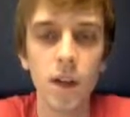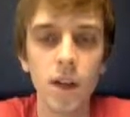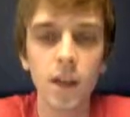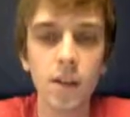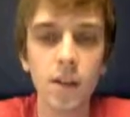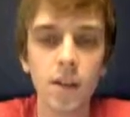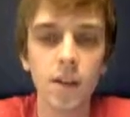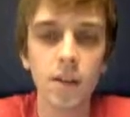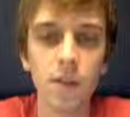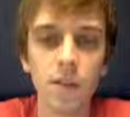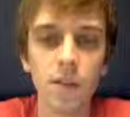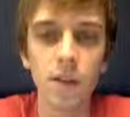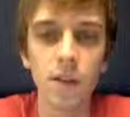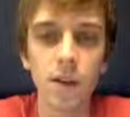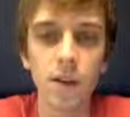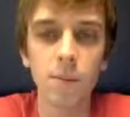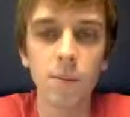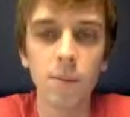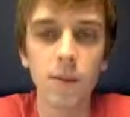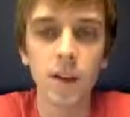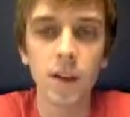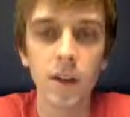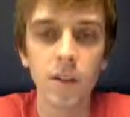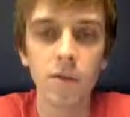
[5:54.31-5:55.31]
And then the same
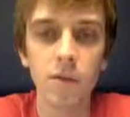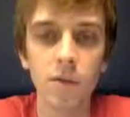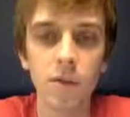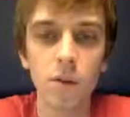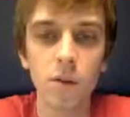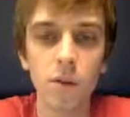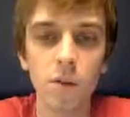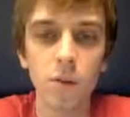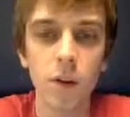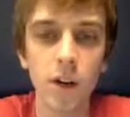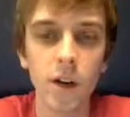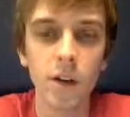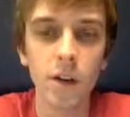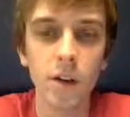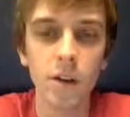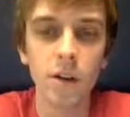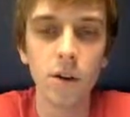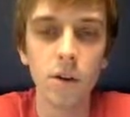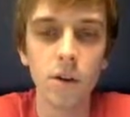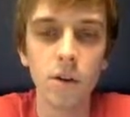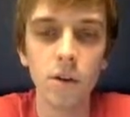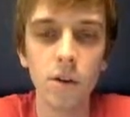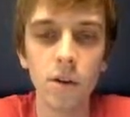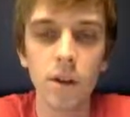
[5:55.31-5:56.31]
thing for the right
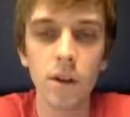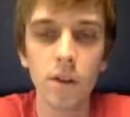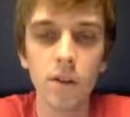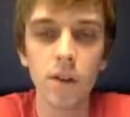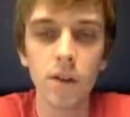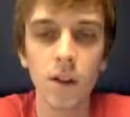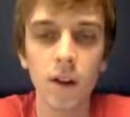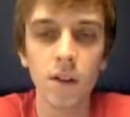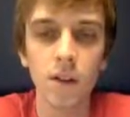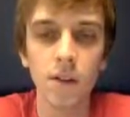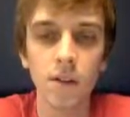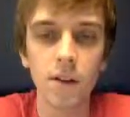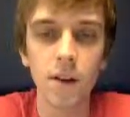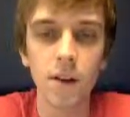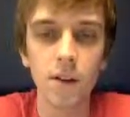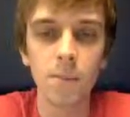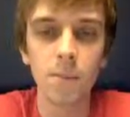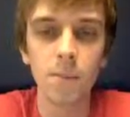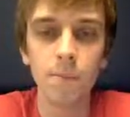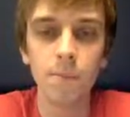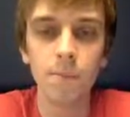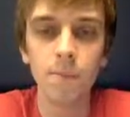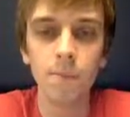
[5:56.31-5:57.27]
node as last time.